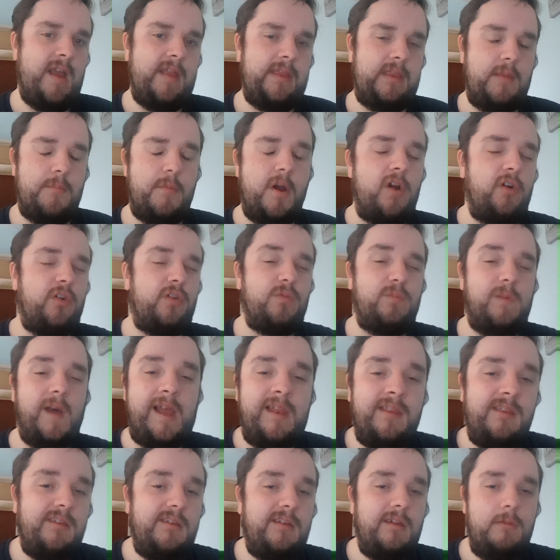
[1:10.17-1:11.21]
the most
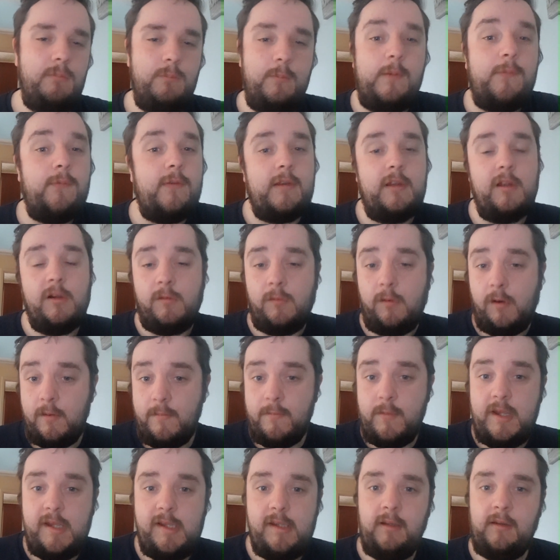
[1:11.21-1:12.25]
random, if you know what I
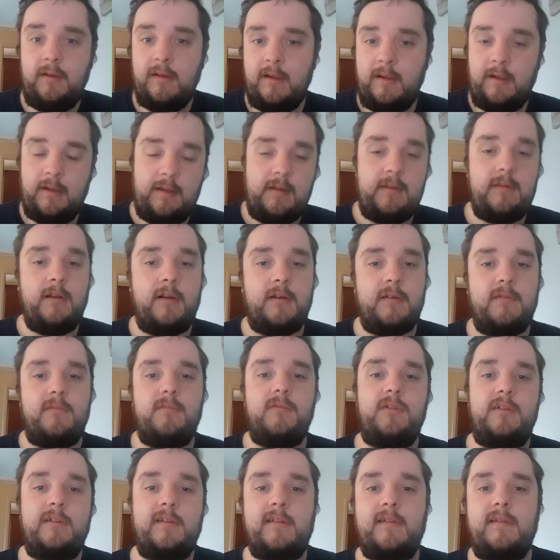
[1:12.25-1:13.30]
mean. Like
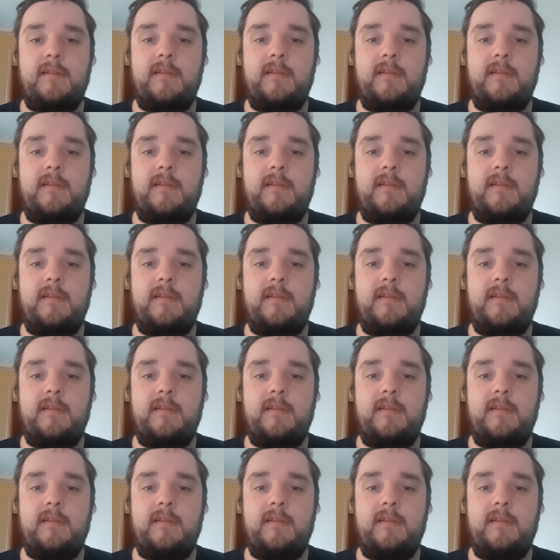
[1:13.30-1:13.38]
you